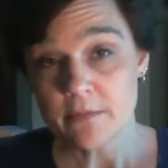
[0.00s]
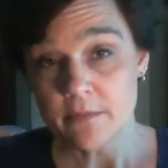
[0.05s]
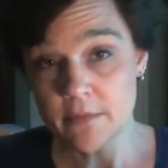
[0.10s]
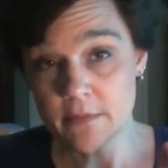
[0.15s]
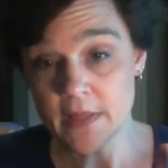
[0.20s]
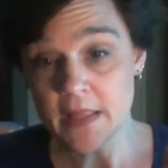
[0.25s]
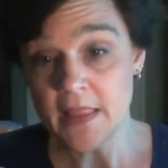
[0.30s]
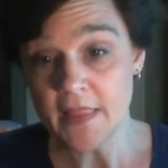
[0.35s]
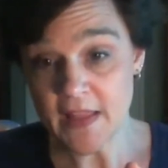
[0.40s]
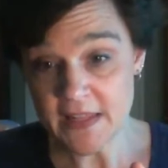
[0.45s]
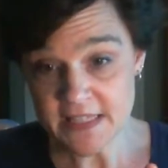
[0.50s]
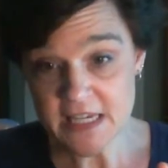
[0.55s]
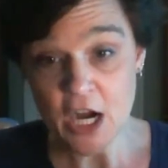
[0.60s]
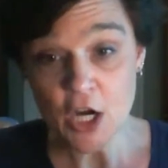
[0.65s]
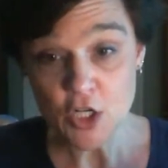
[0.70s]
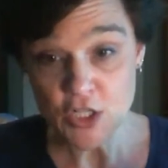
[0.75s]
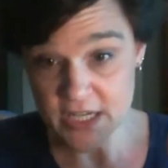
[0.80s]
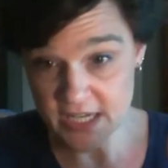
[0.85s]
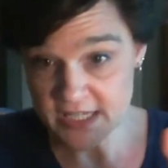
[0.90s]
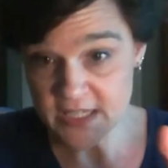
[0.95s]
That's
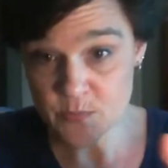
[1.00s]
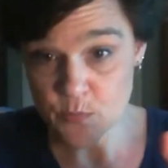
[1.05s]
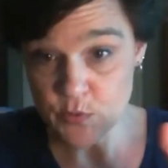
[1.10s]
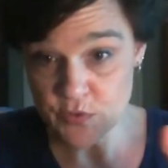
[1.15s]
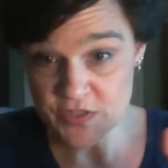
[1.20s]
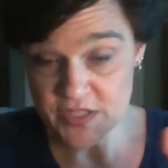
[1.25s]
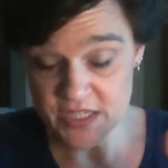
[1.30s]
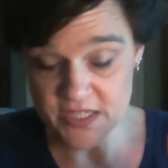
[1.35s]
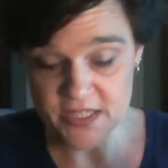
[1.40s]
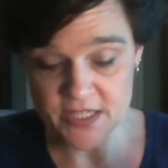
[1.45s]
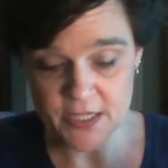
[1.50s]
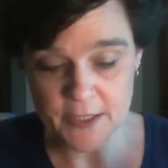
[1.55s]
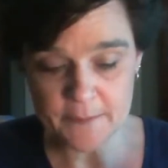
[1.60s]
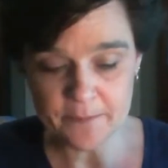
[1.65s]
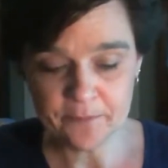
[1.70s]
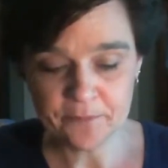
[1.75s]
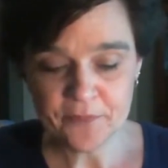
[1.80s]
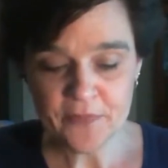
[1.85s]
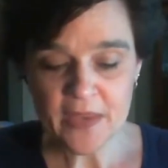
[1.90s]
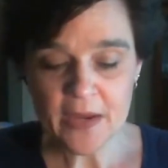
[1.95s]
our decimal system
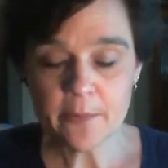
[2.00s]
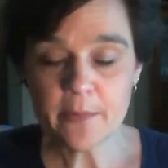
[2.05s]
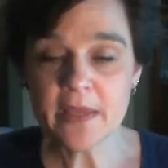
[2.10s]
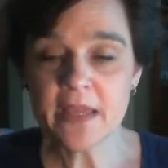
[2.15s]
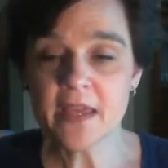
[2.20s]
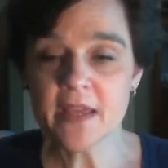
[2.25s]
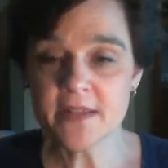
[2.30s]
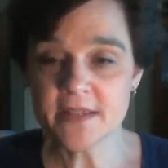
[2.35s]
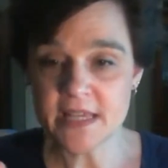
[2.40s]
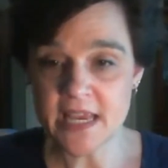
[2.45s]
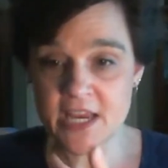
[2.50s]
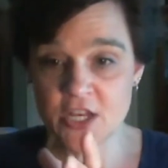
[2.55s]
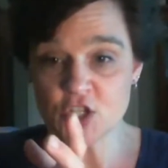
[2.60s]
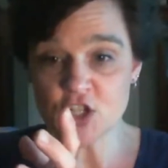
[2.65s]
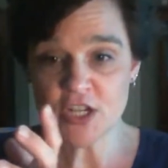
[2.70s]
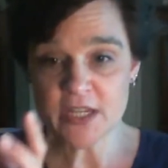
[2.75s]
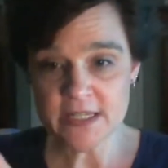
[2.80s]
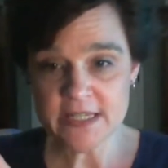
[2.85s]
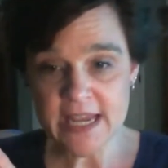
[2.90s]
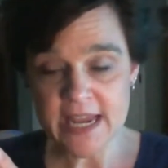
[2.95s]
because each
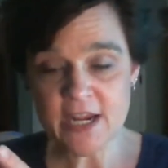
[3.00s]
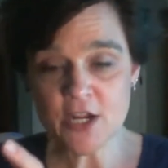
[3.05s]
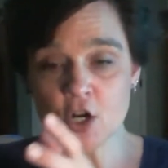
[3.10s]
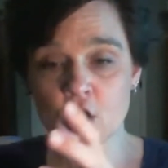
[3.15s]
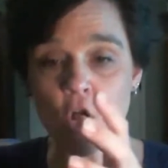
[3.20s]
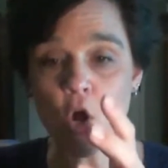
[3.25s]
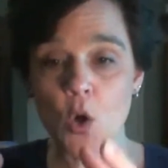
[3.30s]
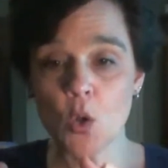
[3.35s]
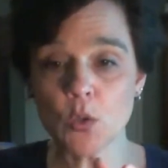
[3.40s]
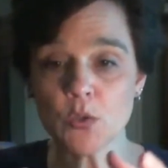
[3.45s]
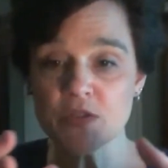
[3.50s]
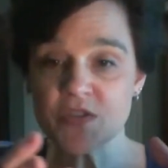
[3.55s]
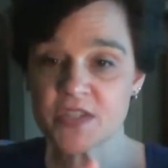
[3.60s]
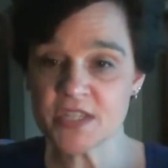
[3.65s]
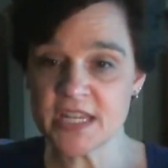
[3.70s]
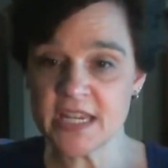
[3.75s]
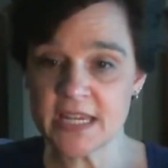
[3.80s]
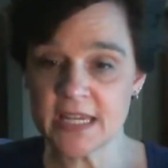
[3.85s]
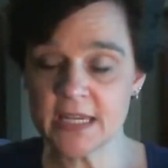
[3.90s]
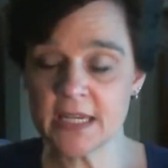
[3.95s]
container holds
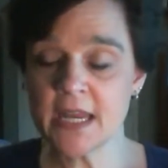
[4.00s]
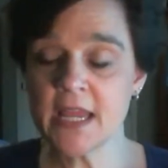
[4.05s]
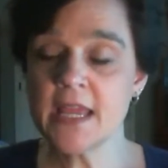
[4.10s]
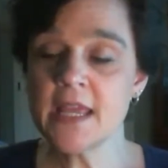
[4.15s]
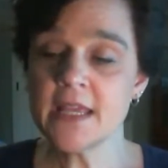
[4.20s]
10.